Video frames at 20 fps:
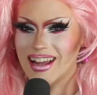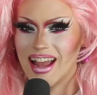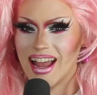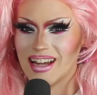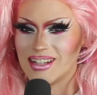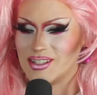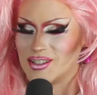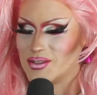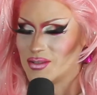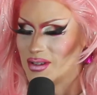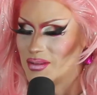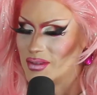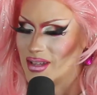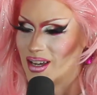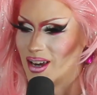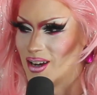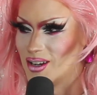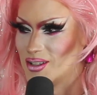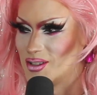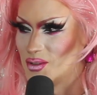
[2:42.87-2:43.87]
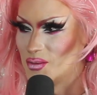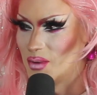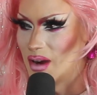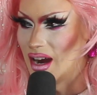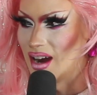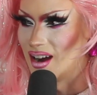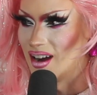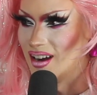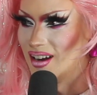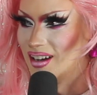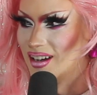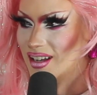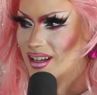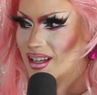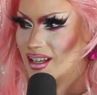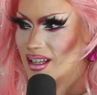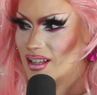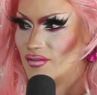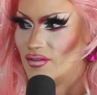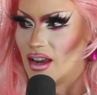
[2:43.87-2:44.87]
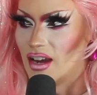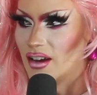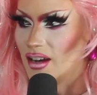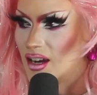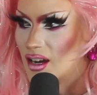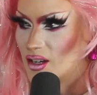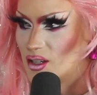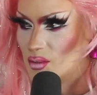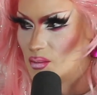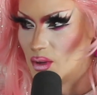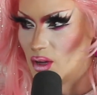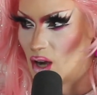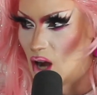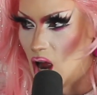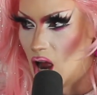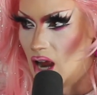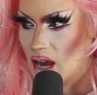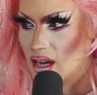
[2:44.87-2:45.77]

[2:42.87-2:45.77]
Extremely hard to wear, very hard to put on.